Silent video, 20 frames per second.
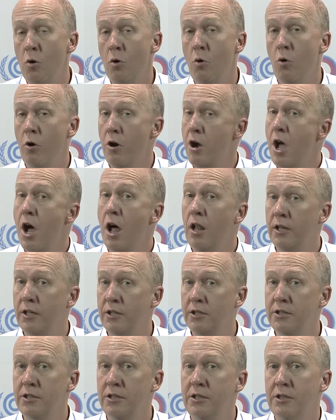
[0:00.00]
or
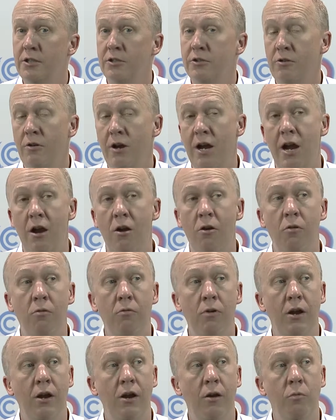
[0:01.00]
knowledge, so
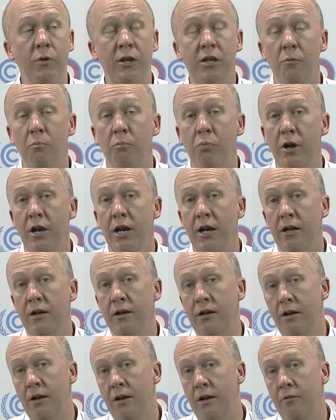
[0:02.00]
how we can bring